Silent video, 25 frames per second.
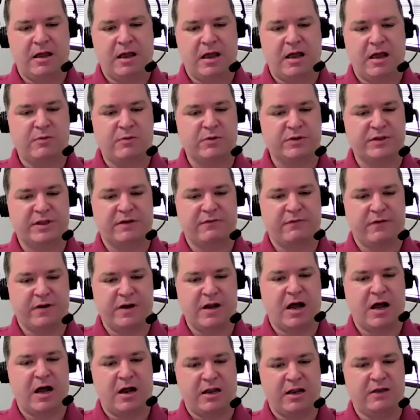It was the
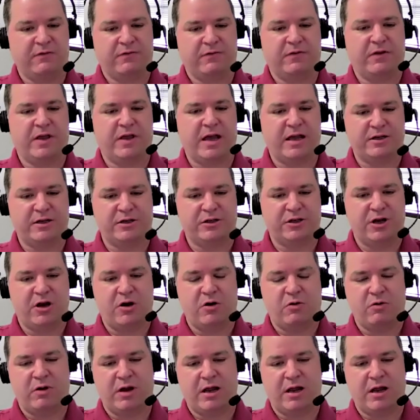finale for that show,